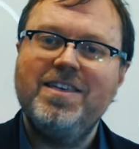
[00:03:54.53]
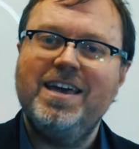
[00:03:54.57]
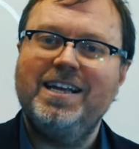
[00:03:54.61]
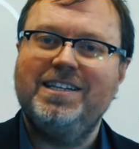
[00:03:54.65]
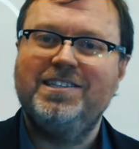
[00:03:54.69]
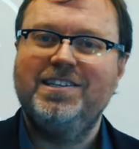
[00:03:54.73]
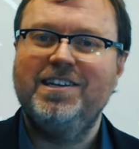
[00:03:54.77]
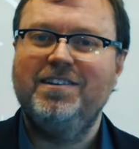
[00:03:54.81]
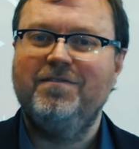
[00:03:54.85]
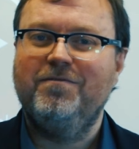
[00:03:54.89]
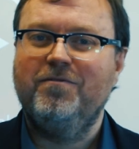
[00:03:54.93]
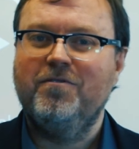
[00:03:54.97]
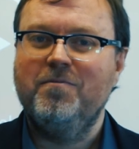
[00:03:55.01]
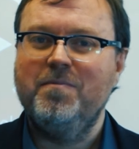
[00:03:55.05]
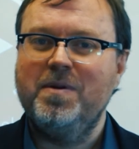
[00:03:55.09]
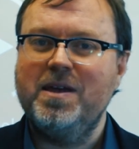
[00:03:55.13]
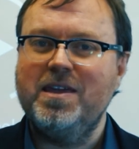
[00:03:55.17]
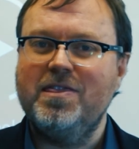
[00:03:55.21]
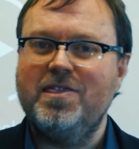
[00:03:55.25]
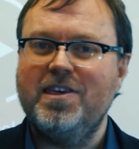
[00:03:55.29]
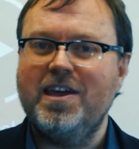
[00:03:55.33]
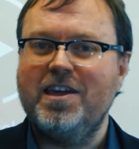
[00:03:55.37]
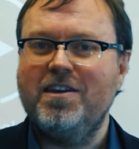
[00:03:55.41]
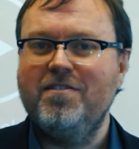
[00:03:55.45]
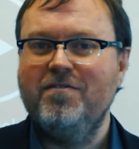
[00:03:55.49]
that's it from
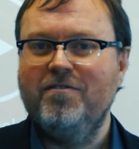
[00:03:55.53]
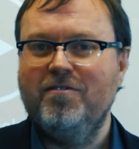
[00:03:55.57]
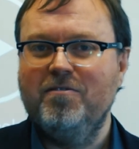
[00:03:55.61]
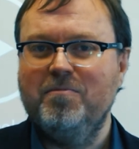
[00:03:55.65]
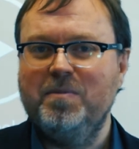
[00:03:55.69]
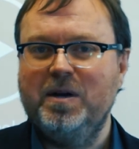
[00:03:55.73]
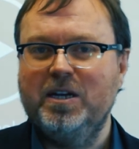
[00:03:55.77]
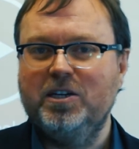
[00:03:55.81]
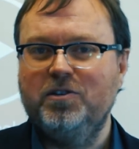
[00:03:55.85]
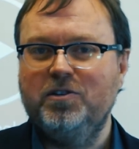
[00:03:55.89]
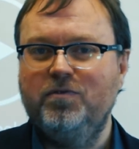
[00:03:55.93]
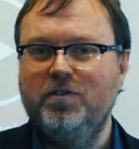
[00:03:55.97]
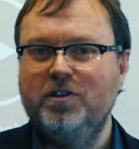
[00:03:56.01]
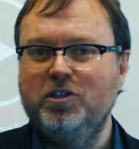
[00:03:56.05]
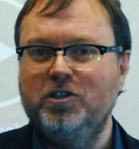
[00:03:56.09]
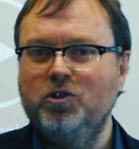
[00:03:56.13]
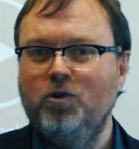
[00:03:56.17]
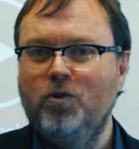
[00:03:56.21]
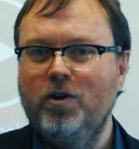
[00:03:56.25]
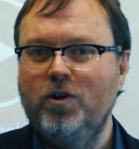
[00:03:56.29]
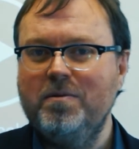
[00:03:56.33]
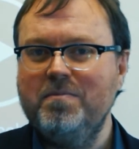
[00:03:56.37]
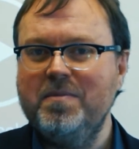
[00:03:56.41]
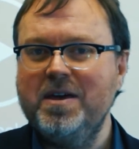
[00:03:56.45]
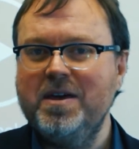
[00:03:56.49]
me. Thank you very much for
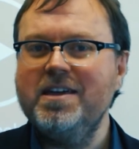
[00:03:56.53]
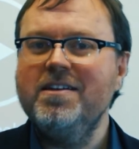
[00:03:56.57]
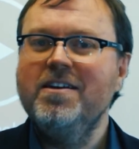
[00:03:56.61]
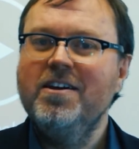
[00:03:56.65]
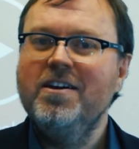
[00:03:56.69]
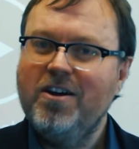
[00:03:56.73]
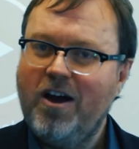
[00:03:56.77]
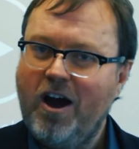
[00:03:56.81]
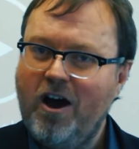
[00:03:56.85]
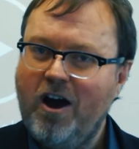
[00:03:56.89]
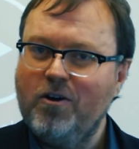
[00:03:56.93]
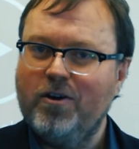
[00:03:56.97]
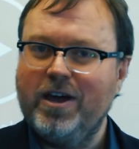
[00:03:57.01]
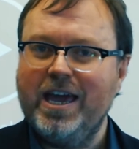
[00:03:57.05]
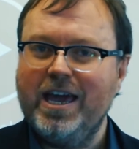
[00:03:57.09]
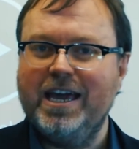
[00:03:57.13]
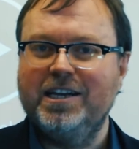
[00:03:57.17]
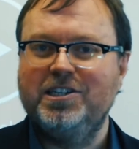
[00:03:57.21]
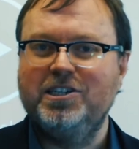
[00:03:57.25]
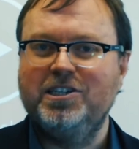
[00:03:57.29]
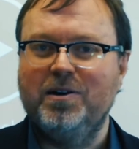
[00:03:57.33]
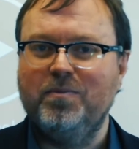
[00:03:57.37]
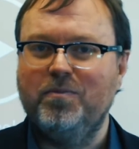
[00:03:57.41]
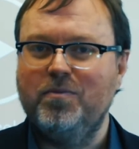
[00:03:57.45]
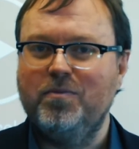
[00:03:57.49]
joining me. I'll
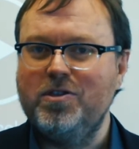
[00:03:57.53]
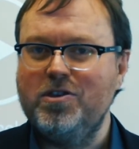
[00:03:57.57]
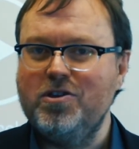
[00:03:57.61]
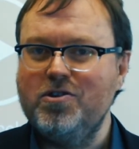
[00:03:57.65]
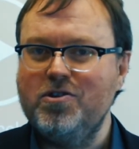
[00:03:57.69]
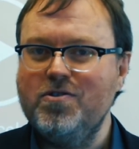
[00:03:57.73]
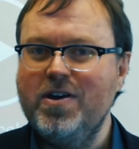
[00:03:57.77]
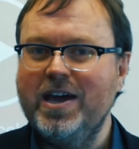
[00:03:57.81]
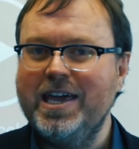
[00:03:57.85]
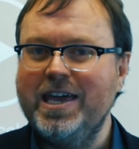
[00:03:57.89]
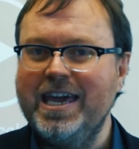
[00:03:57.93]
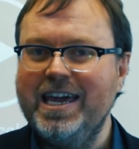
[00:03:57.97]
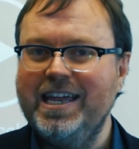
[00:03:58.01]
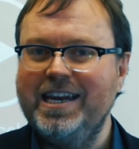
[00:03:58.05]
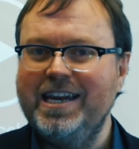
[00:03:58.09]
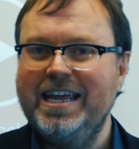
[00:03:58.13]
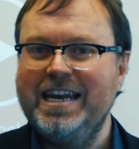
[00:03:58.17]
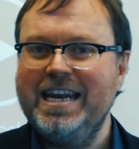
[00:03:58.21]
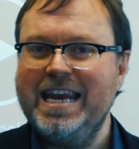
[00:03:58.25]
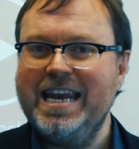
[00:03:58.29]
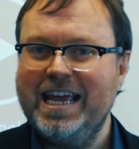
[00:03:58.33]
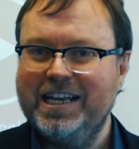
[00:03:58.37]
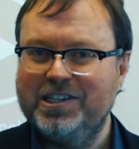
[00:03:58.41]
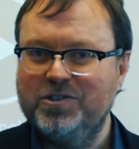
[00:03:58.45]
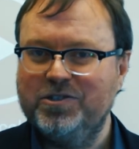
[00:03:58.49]
catch up with you again
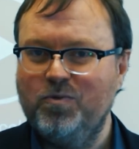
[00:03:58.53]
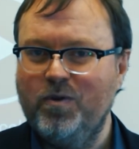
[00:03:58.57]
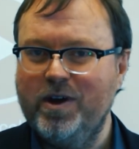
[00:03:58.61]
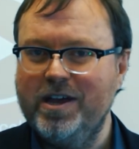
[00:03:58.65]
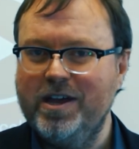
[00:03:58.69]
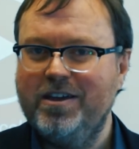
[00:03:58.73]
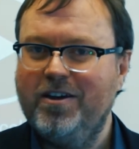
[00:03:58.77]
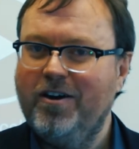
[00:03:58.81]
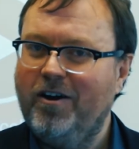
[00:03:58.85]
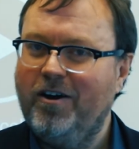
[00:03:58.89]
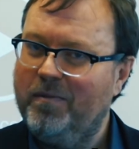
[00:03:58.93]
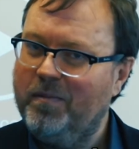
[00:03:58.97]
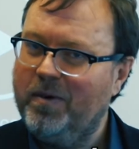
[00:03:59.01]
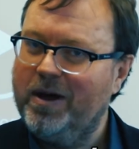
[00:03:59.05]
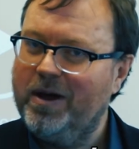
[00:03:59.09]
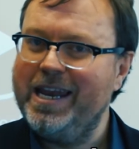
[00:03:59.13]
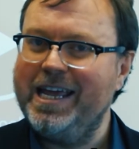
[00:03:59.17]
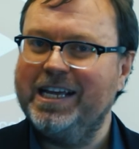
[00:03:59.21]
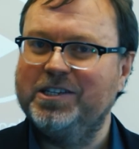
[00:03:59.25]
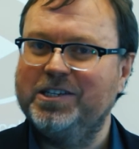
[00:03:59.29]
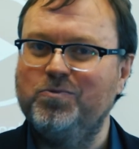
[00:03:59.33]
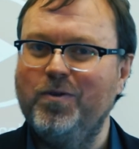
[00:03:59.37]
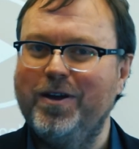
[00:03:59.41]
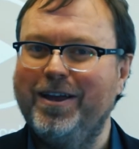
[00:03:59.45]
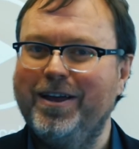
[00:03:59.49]
next week on my
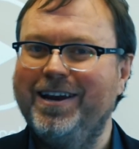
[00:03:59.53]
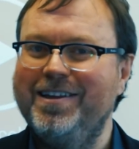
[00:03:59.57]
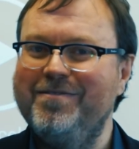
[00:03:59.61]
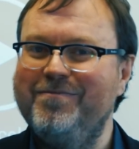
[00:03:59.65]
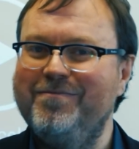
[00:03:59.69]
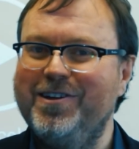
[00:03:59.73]
next weekly